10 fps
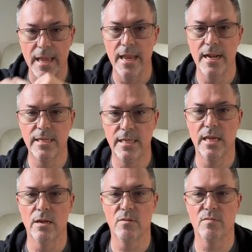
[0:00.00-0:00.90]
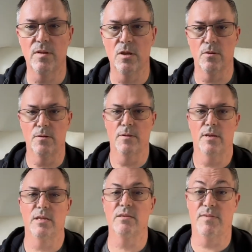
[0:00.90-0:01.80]
energy cannot flow
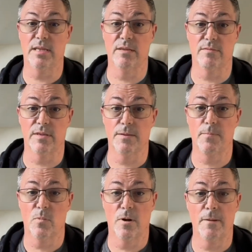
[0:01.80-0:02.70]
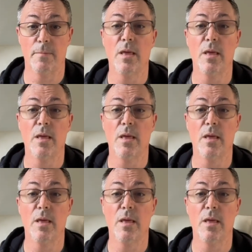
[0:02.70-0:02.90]
as effectively, right?